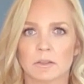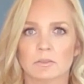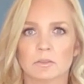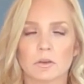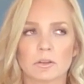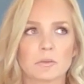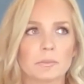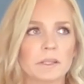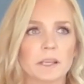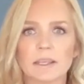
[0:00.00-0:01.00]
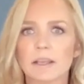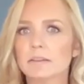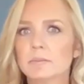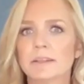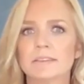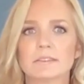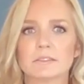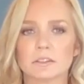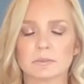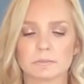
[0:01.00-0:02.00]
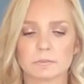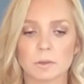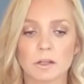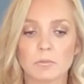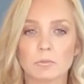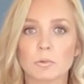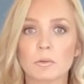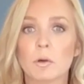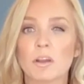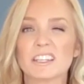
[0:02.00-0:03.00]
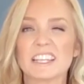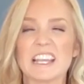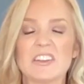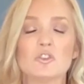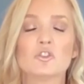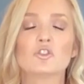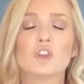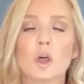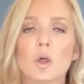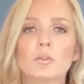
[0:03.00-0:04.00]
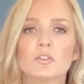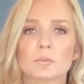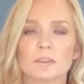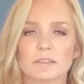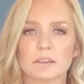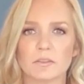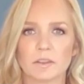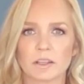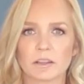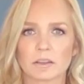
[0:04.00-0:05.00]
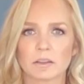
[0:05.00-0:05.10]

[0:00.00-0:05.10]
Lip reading: So it could be, I yelled at my sister. Well, we want to get so specific.